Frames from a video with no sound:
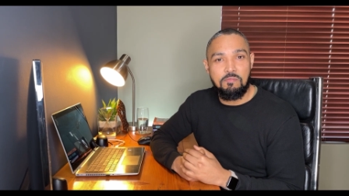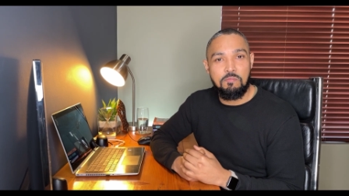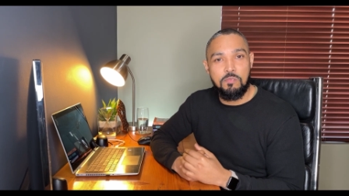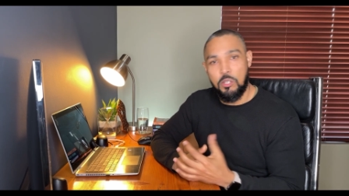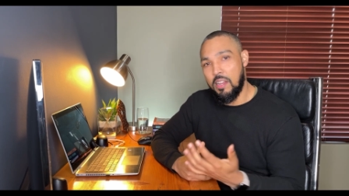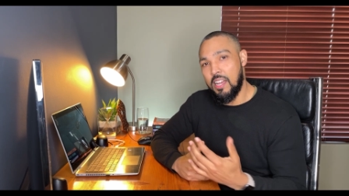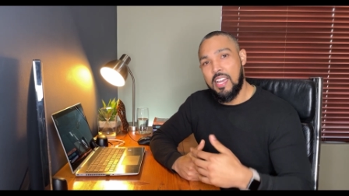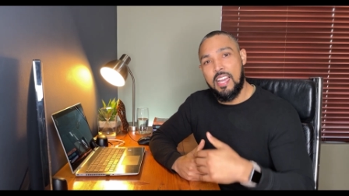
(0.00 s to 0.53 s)

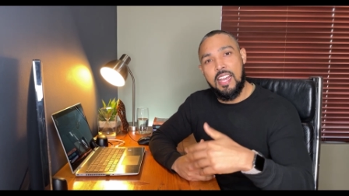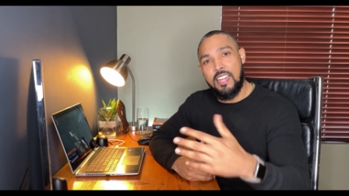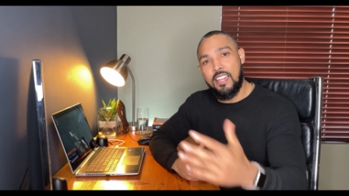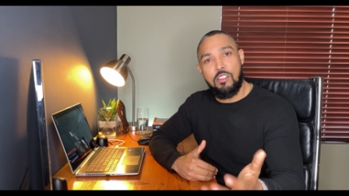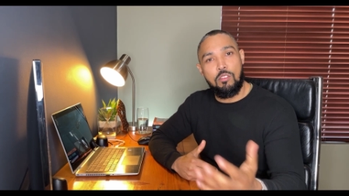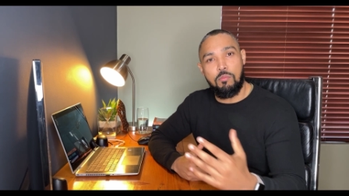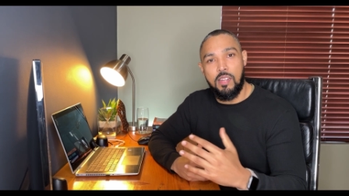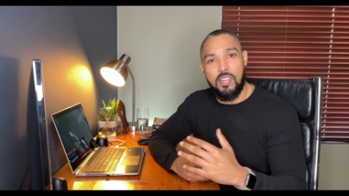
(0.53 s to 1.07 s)
So I add it
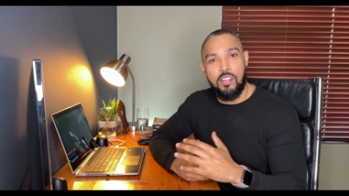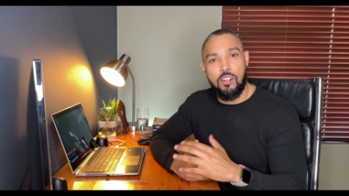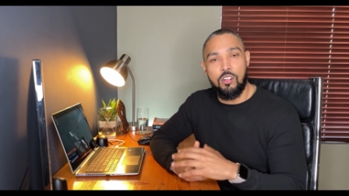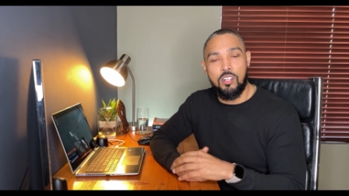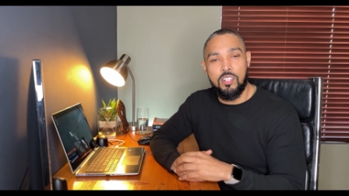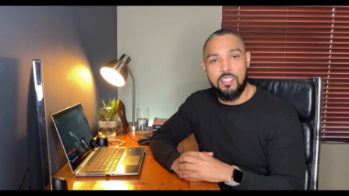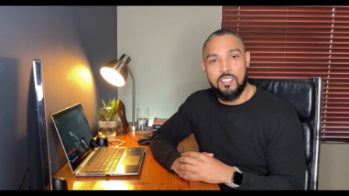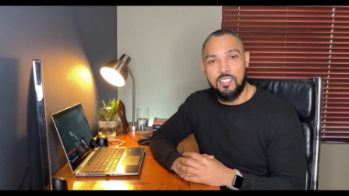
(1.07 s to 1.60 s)
to my
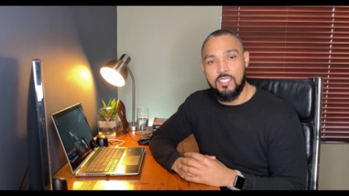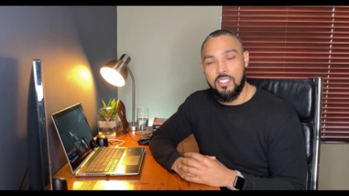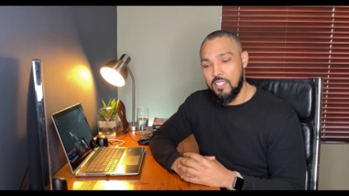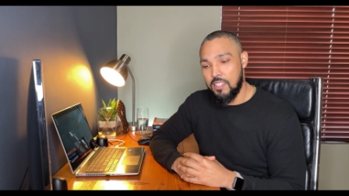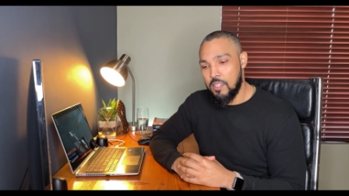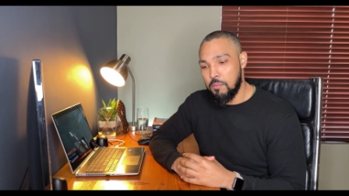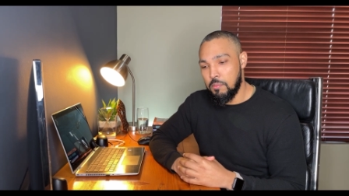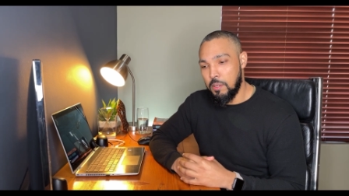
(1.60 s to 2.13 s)
cart,
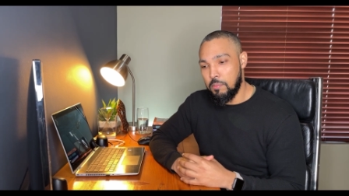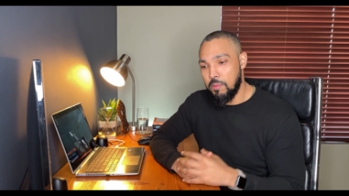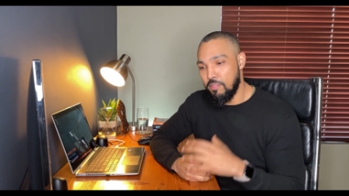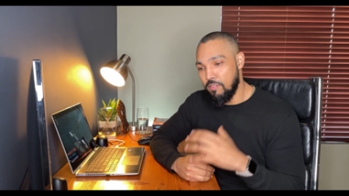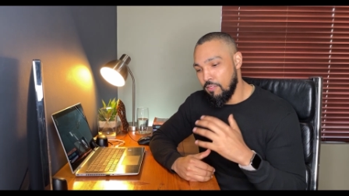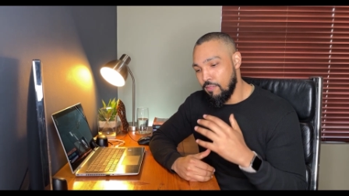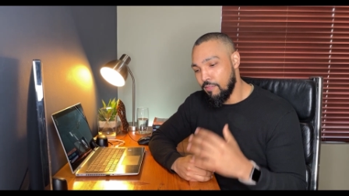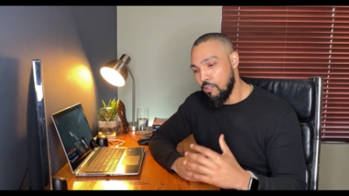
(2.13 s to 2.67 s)
but
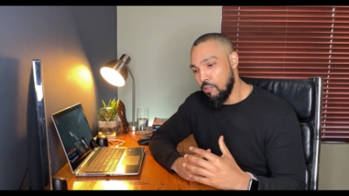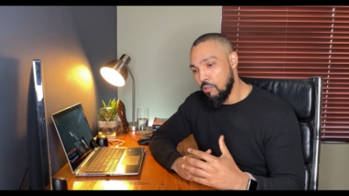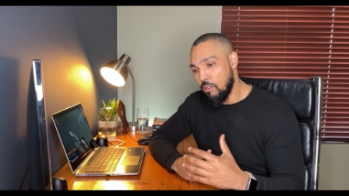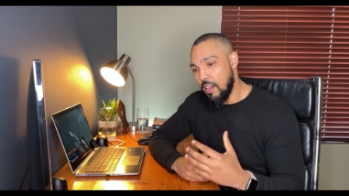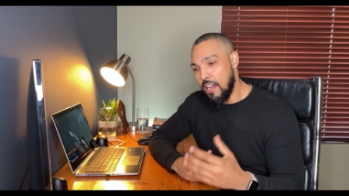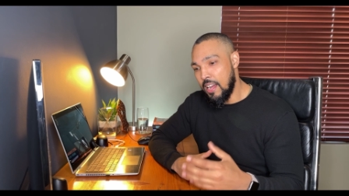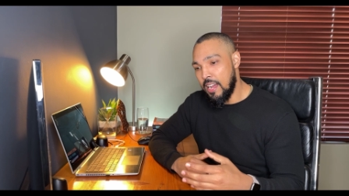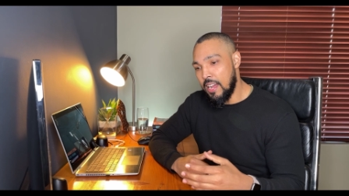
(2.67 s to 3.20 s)

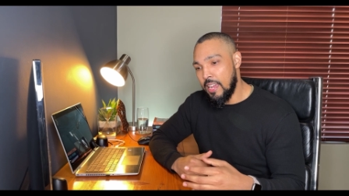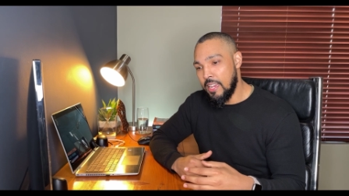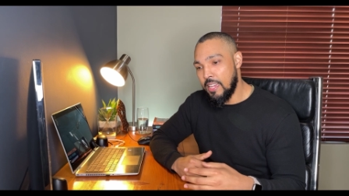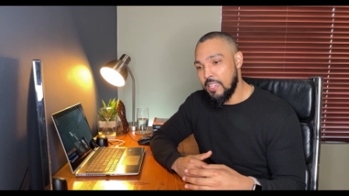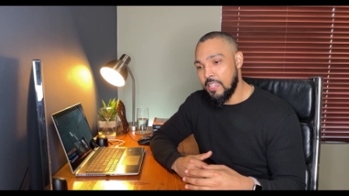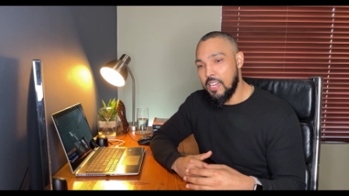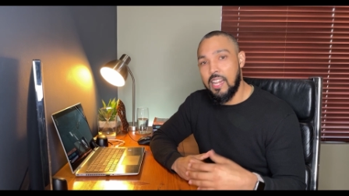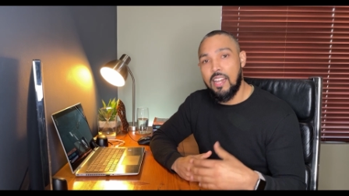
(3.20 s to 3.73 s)
before
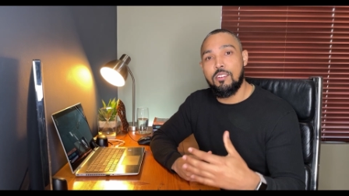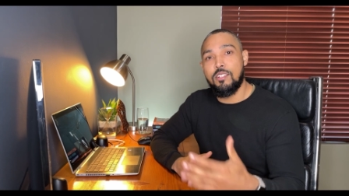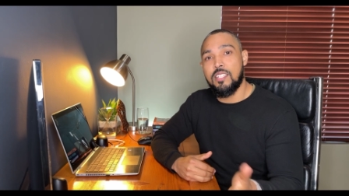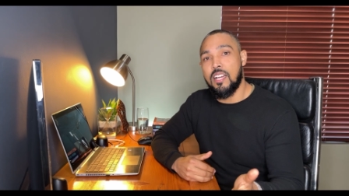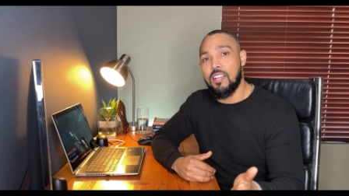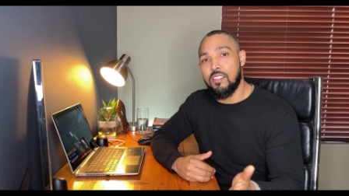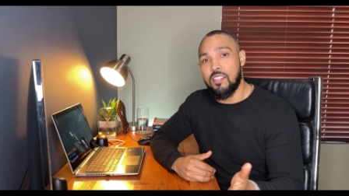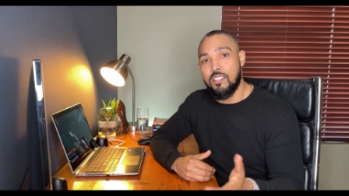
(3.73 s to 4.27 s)
I close
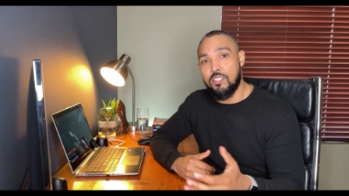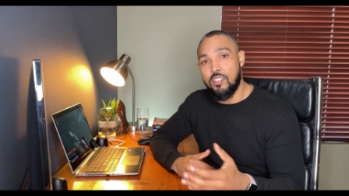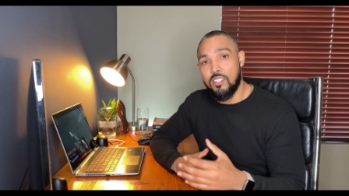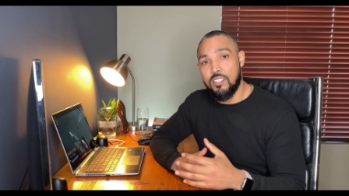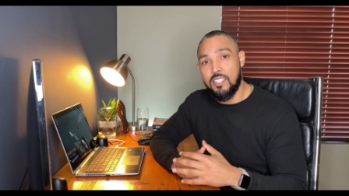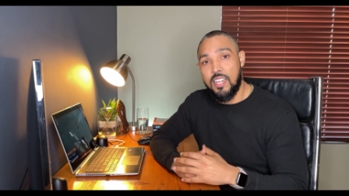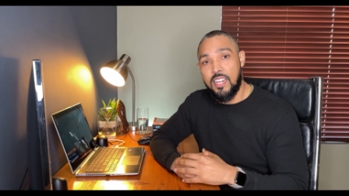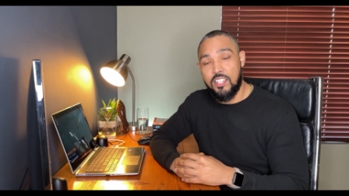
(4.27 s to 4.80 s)
out the
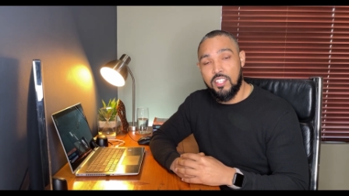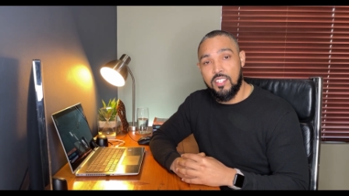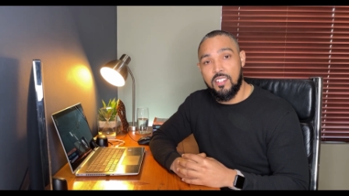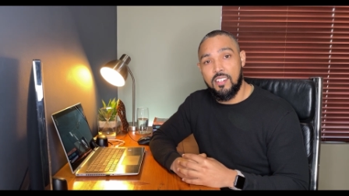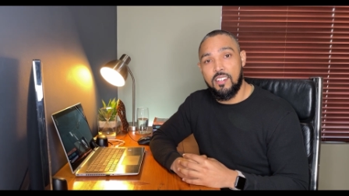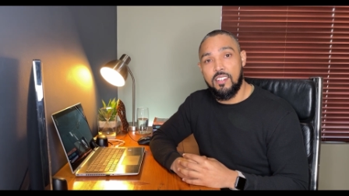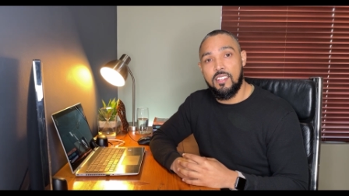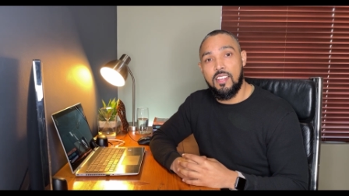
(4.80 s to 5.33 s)

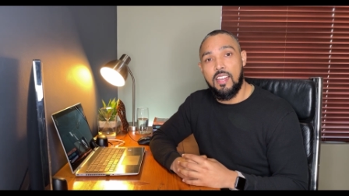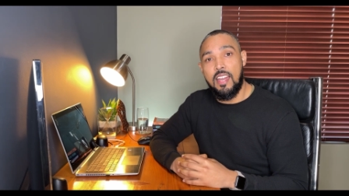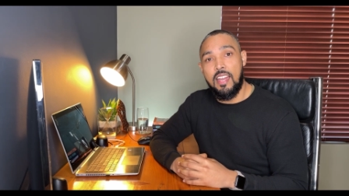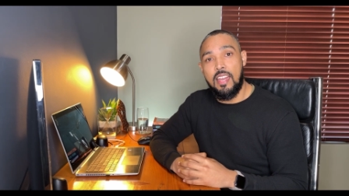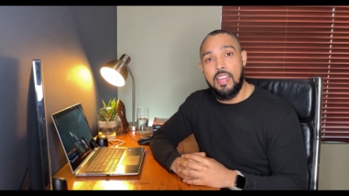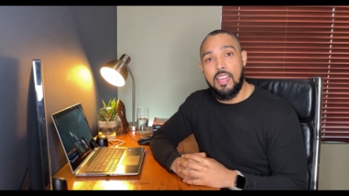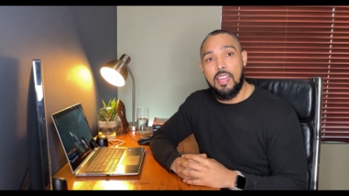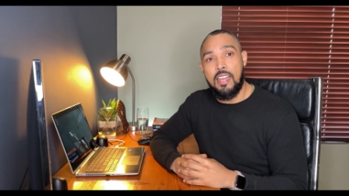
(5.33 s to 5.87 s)
transaction
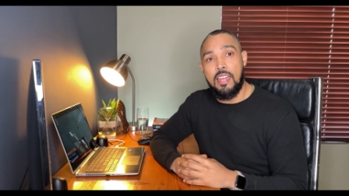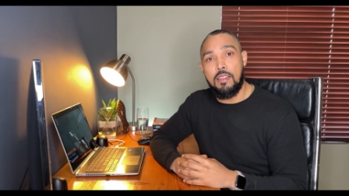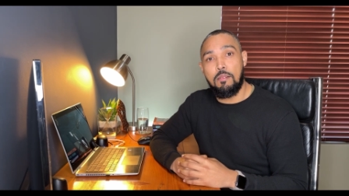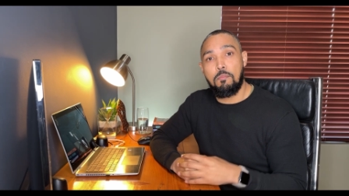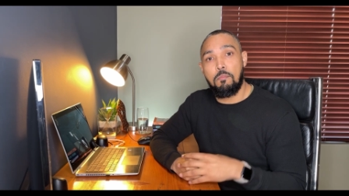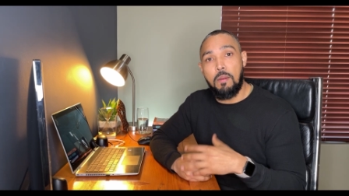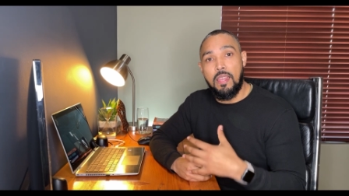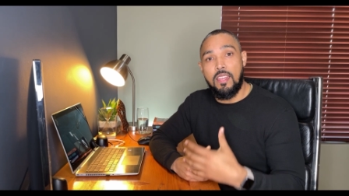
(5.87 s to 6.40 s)

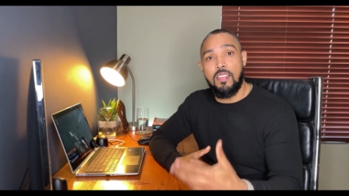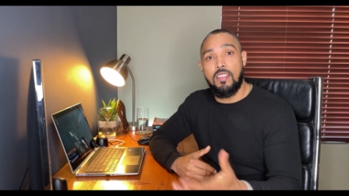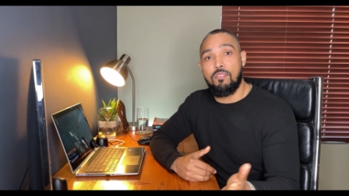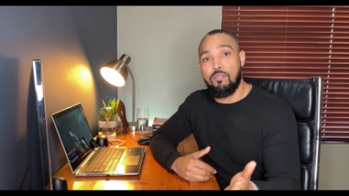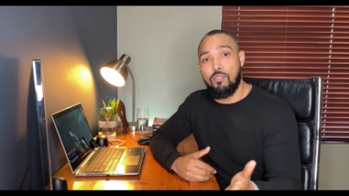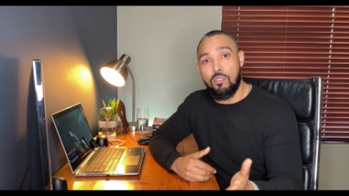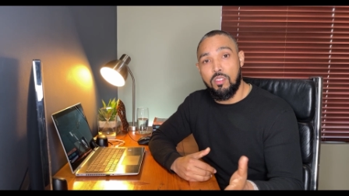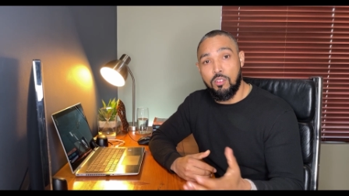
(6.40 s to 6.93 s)
and pay
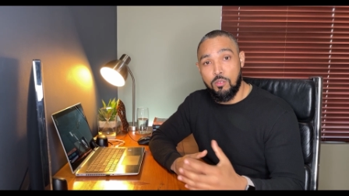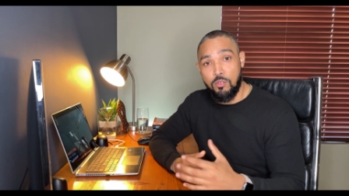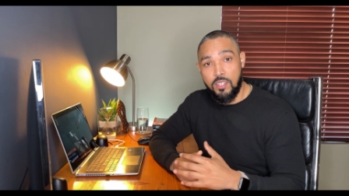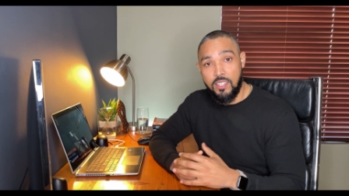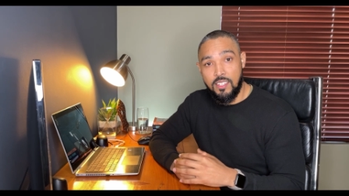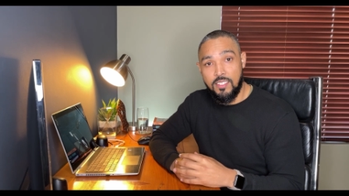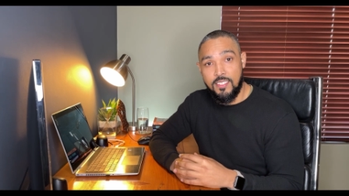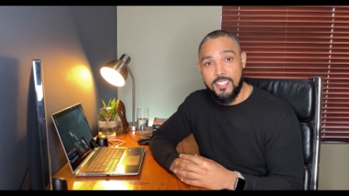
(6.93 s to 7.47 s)
for the
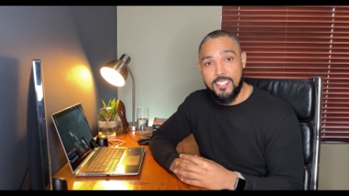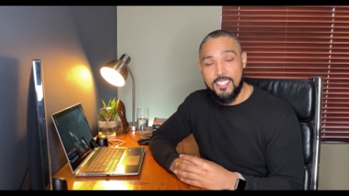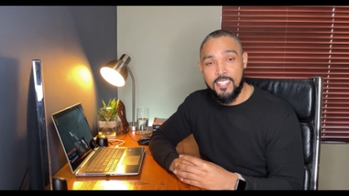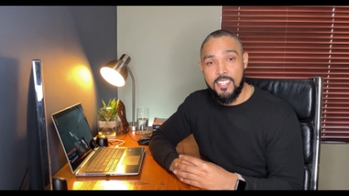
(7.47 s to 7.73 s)
goodies,